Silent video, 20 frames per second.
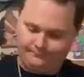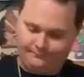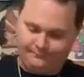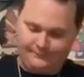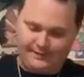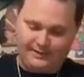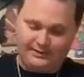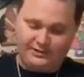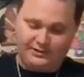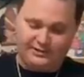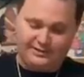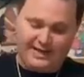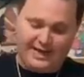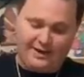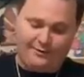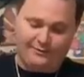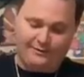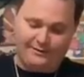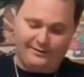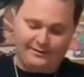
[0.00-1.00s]
That's just
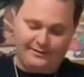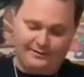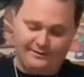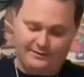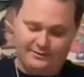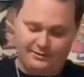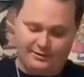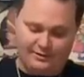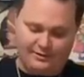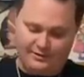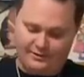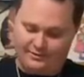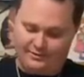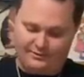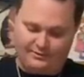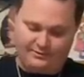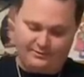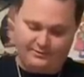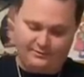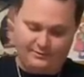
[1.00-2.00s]
how it is. You're gonna
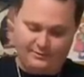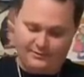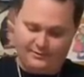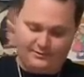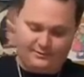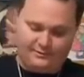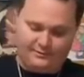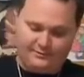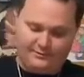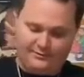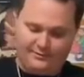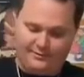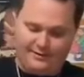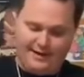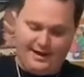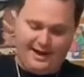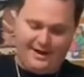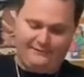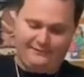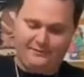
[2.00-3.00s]

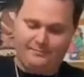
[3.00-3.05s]
have